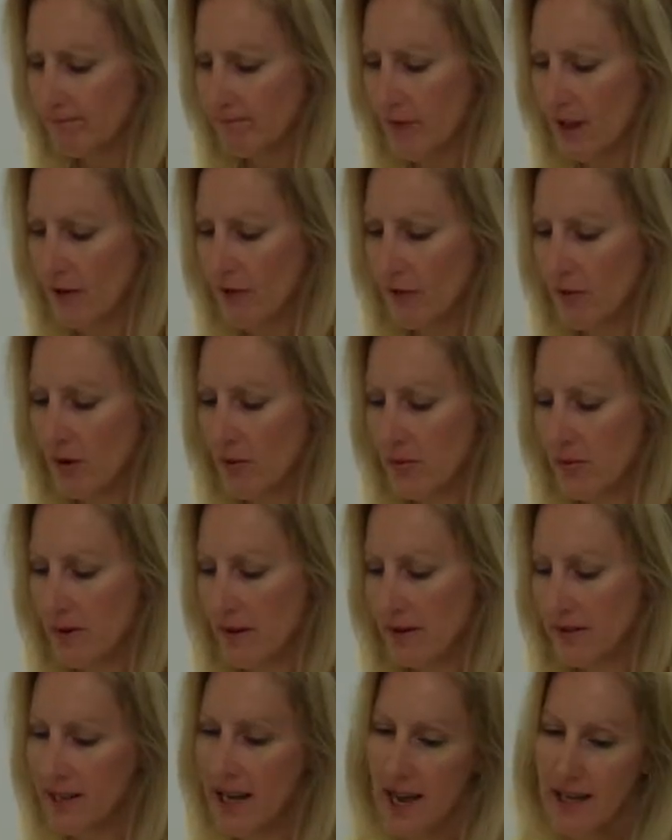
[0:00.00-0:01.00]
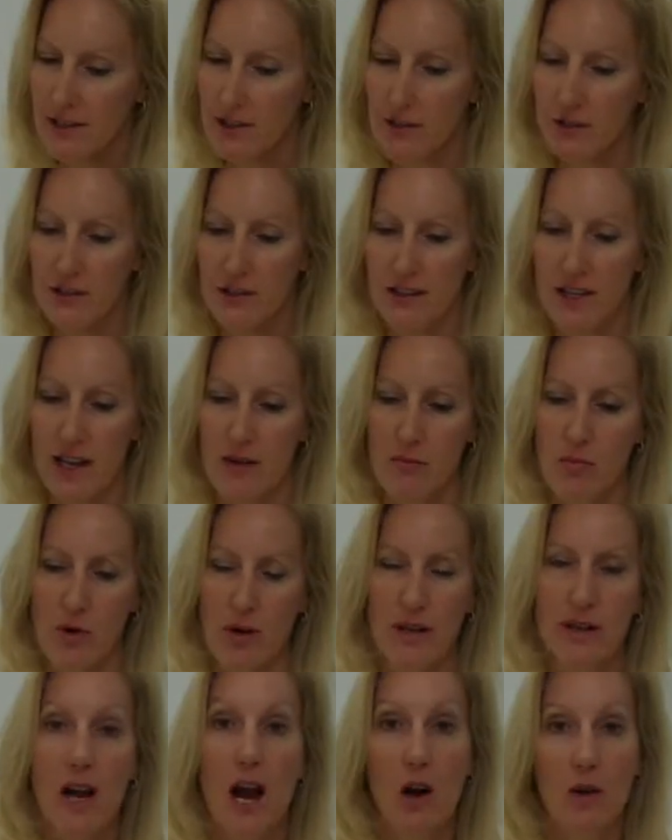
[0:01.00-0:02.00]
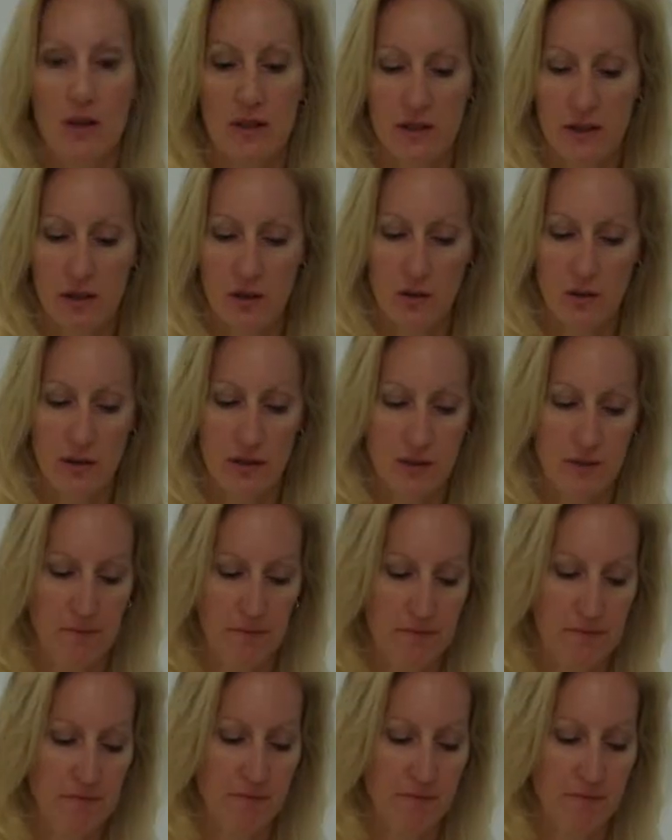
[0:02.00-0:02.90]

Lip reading: from a tactical standpoint how it's used.